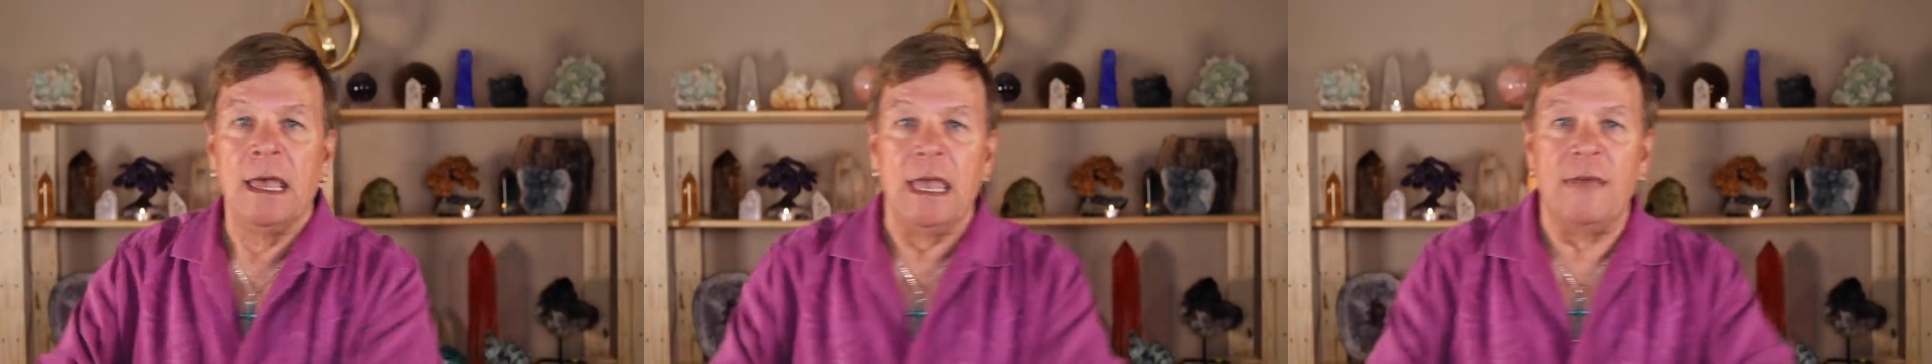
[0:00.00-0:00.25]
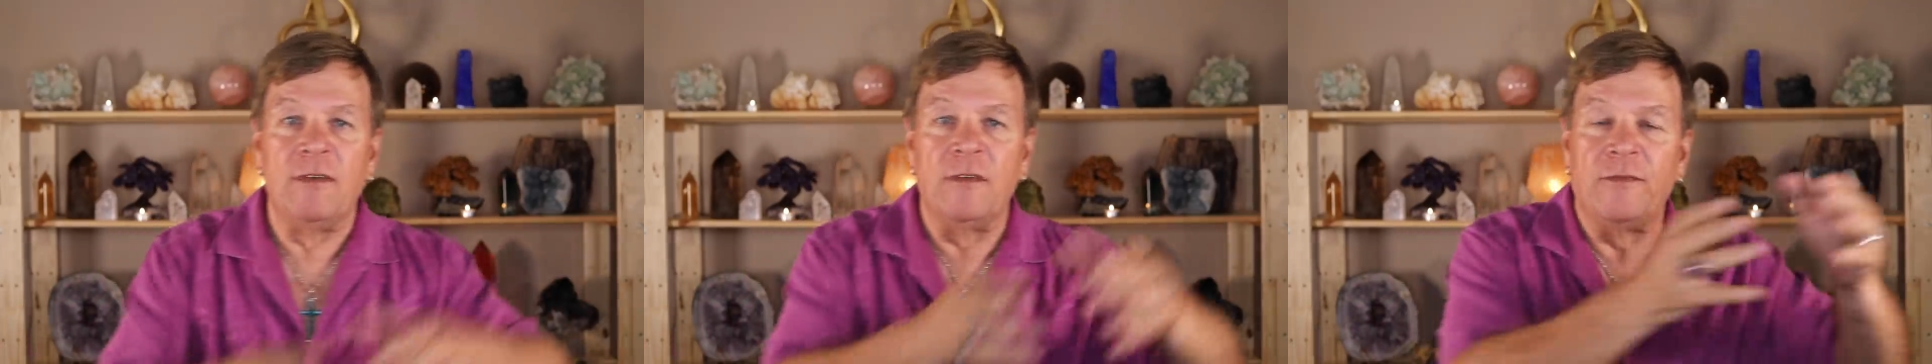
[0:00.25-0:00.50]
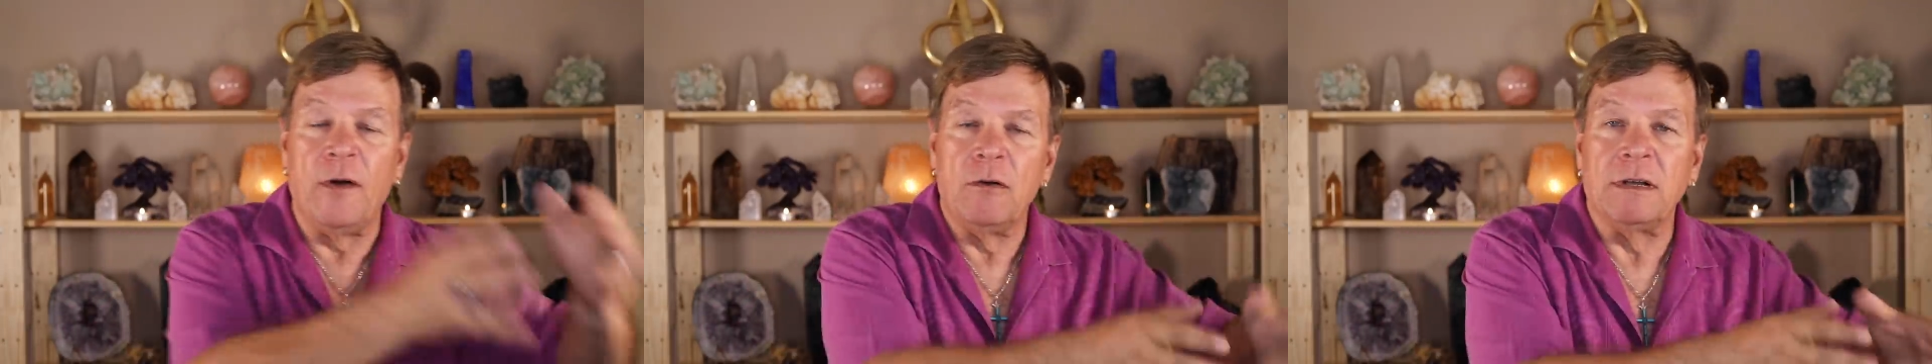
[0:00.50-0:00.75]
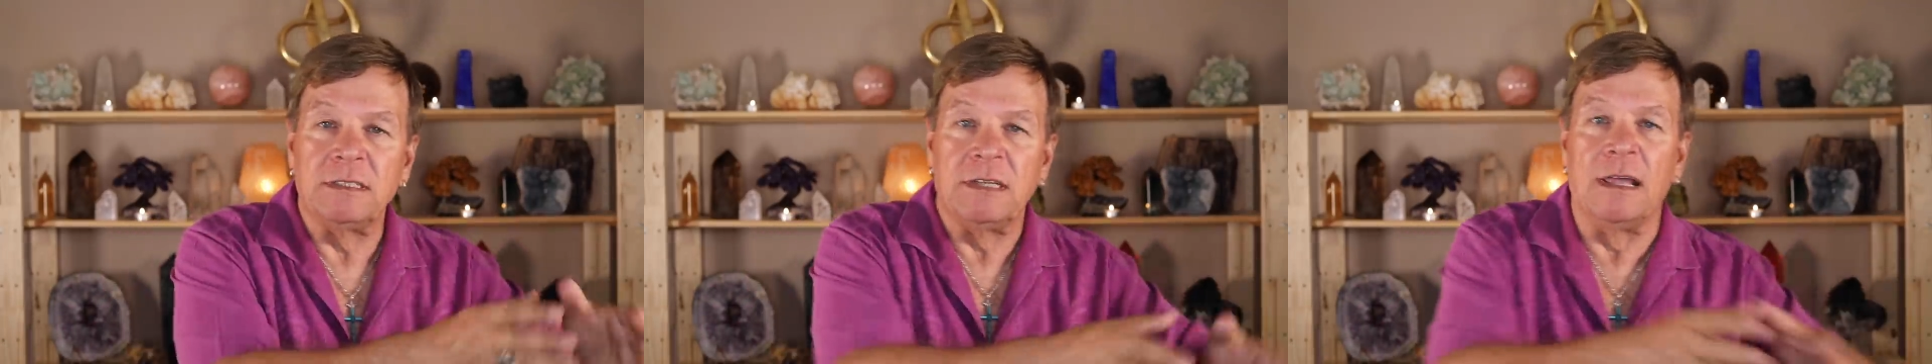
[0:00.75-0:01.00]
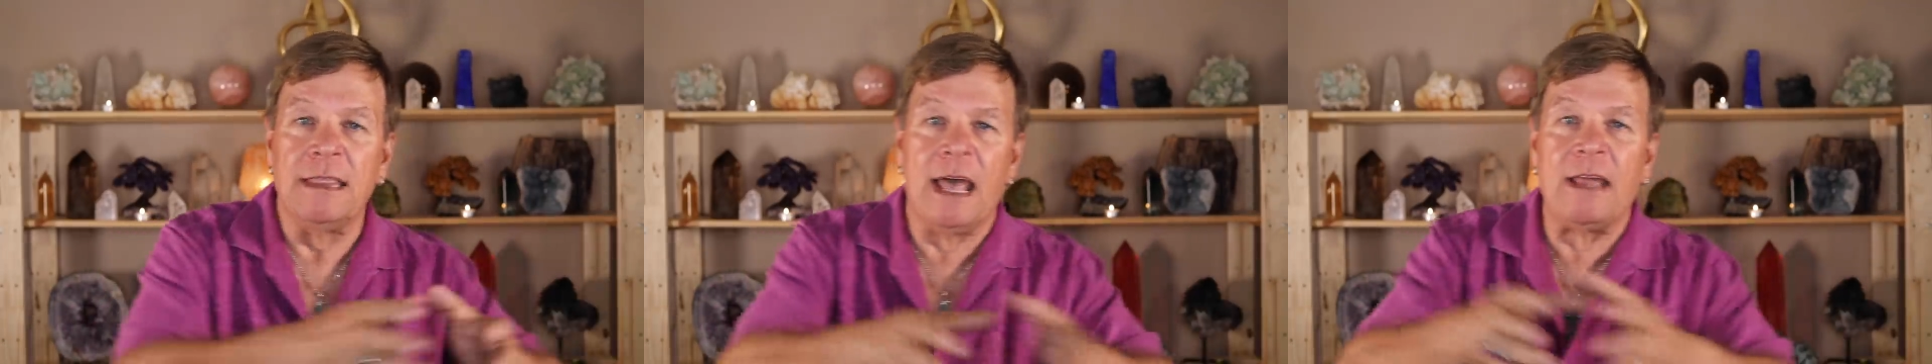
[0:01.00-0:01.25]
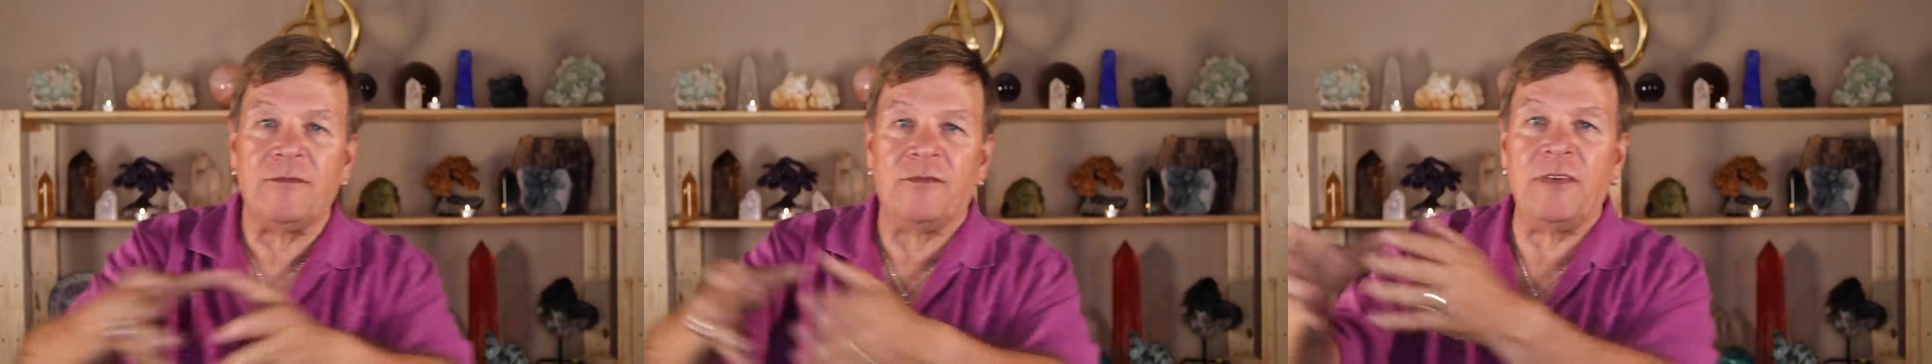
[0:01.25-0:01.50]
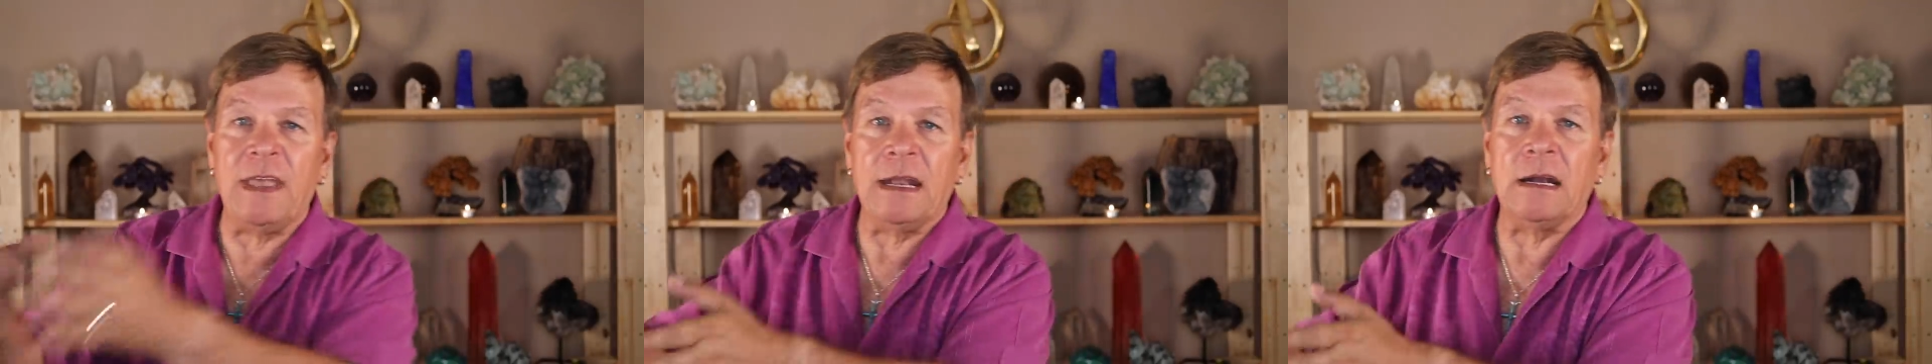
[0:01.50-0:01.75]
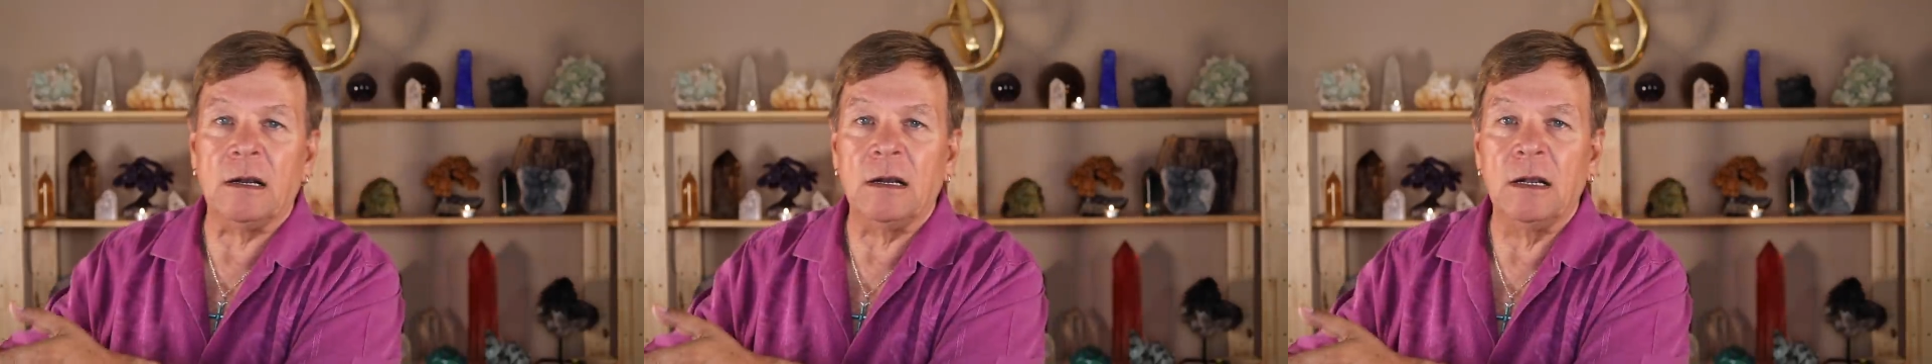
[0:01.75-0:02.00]
if you focus on that
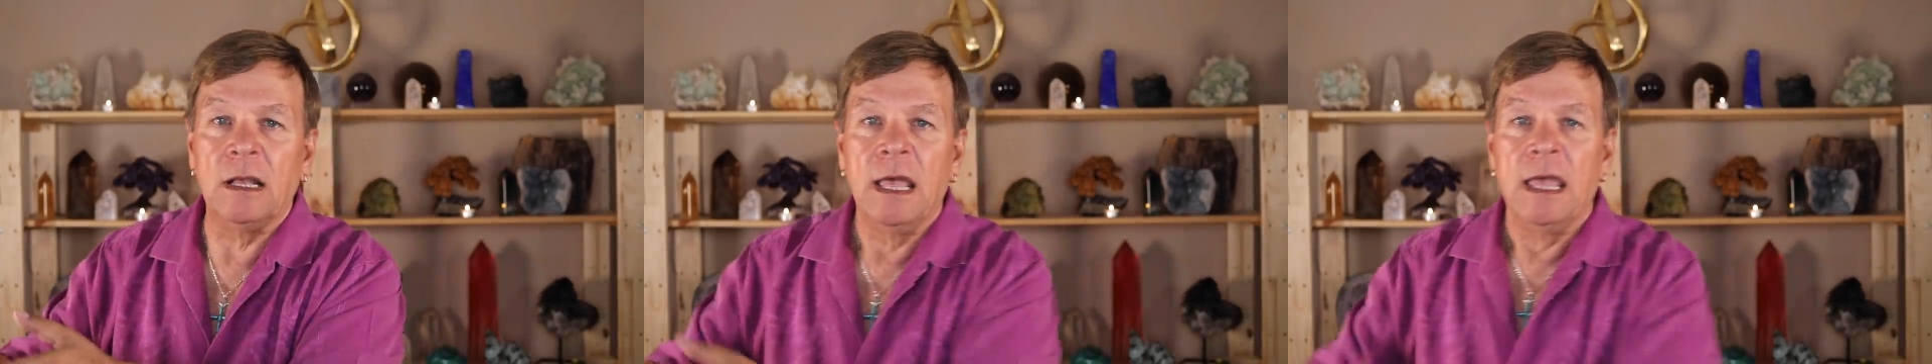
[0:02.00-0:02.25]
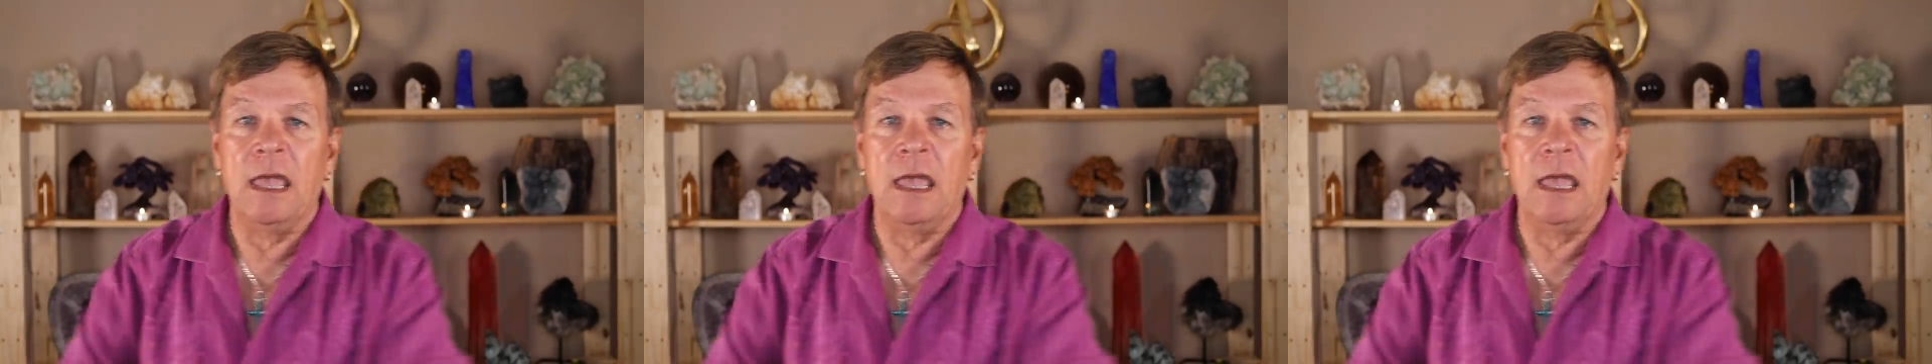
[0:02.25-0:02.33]
fear,